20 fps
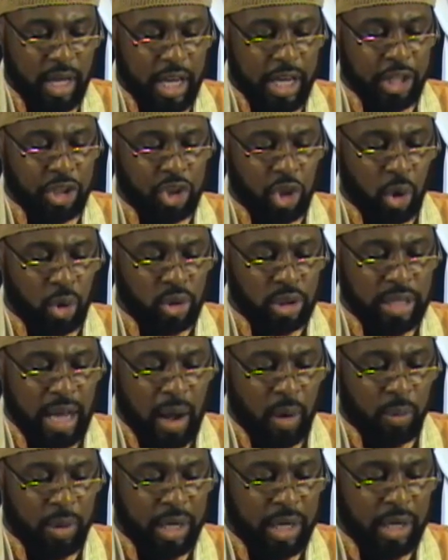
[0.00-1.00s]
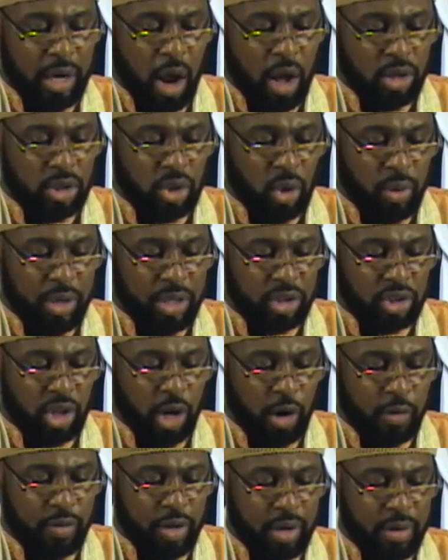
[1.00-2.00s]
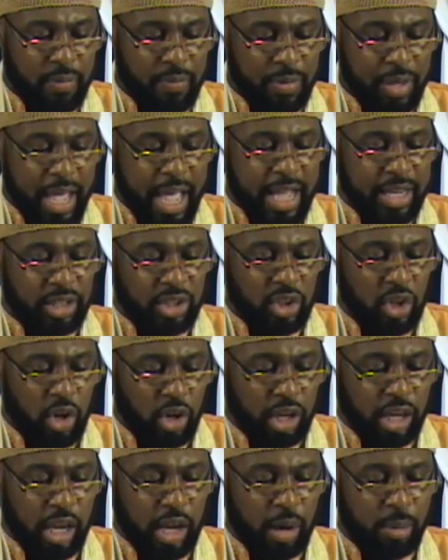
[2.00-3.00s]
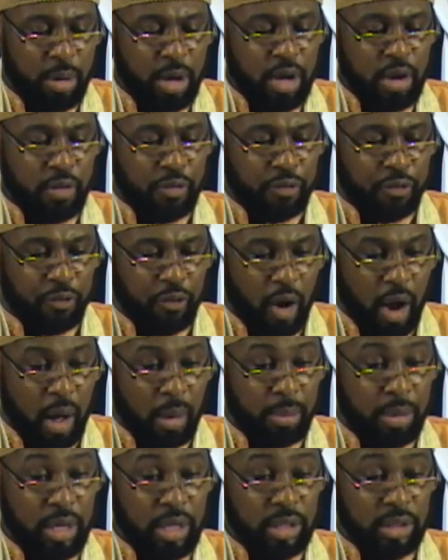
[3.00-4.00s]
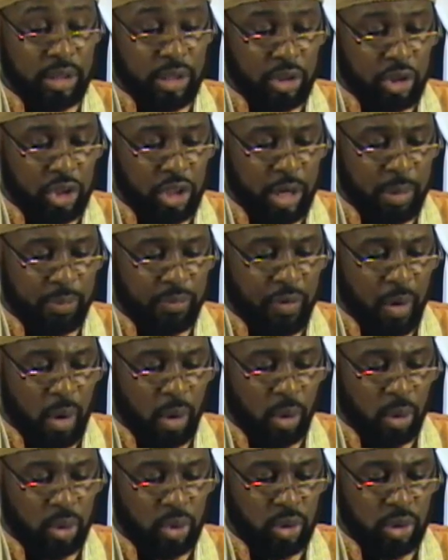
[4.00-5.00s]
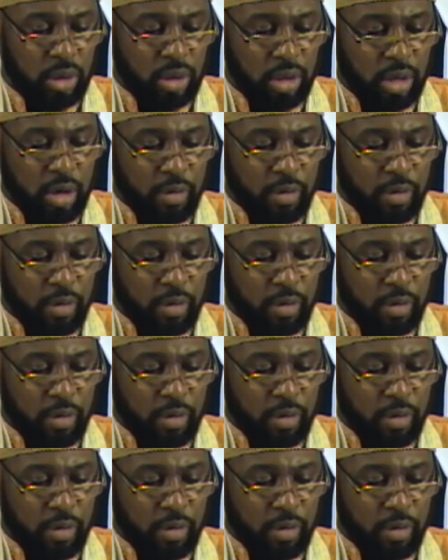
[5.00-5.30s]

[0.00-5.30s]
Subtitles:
He chose Dawid also his servant, and took him from the sheepfolds.